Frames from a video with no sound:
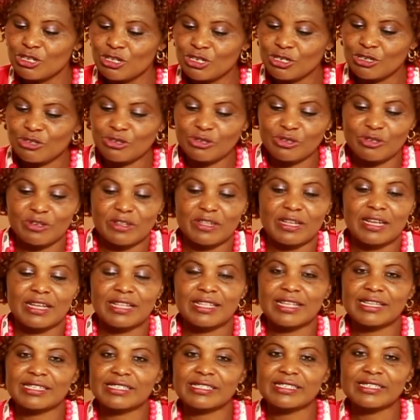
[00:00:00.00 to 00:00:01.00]
2,
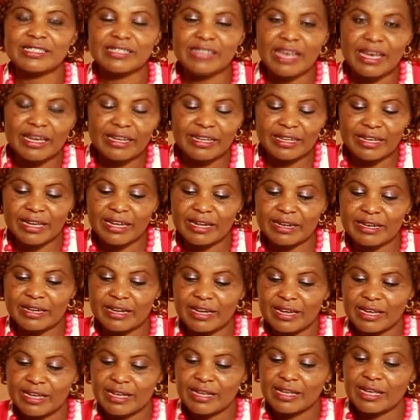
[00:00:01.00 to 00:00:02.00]
the second
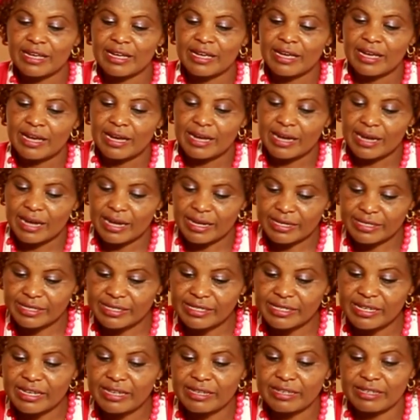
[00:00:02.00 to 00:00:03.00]

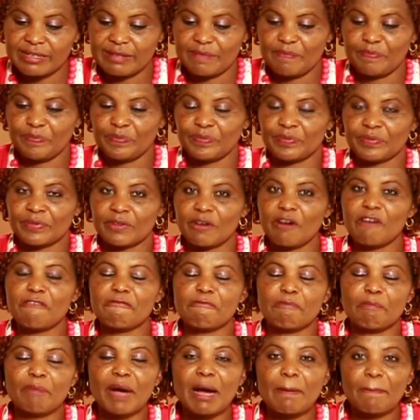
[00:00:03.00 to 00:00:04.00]
C
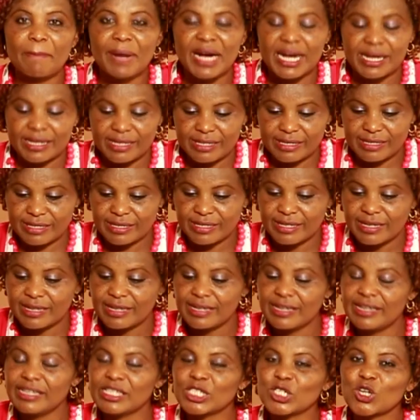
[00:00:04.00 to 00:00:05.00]
of purpose
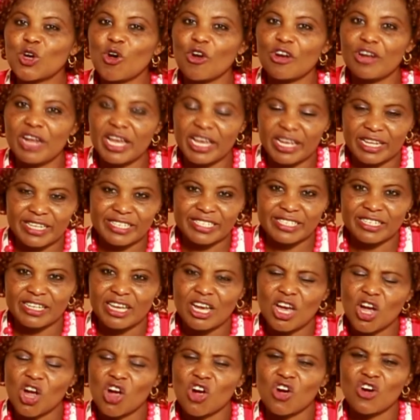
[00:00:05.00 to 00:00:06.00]
is connect.
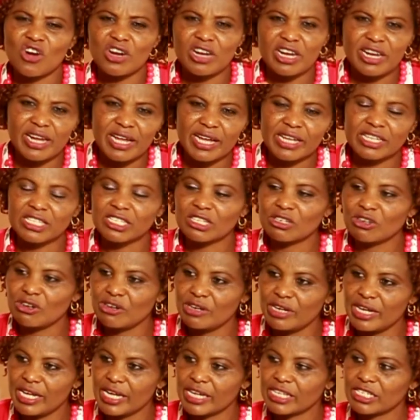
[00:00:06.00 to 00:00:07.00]
Connect,
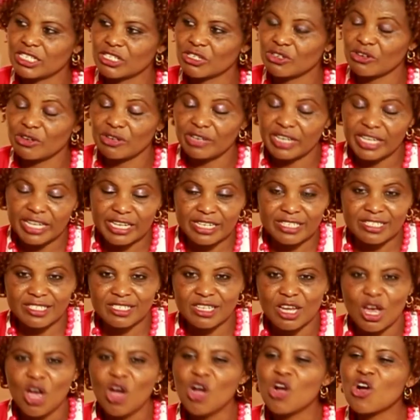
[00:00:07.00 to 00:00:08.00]
connect, connect.
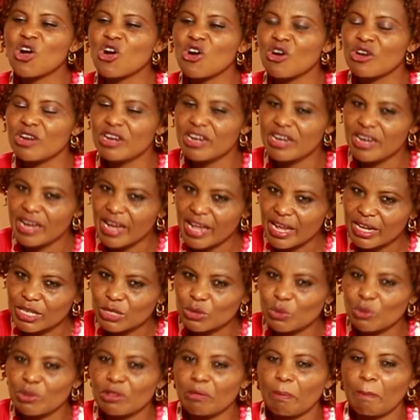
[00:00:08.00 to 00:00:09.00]

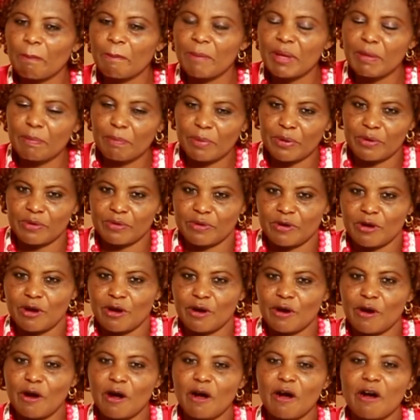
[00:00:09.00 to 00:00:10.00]
Connect with people
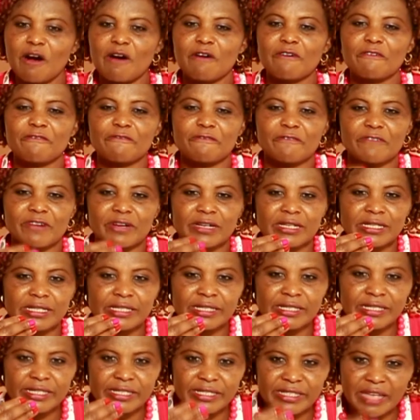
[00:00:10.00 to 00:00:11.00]
of
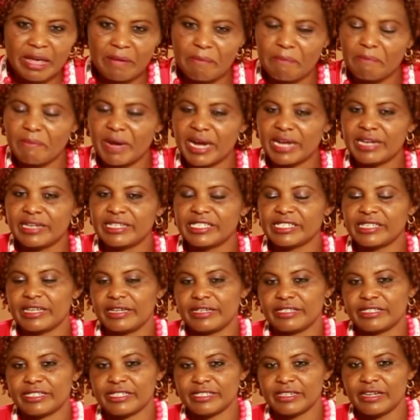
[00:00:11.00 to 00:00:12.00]
same
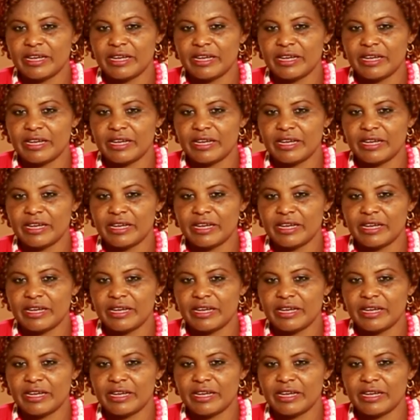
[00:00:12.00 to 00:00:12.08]
mindset.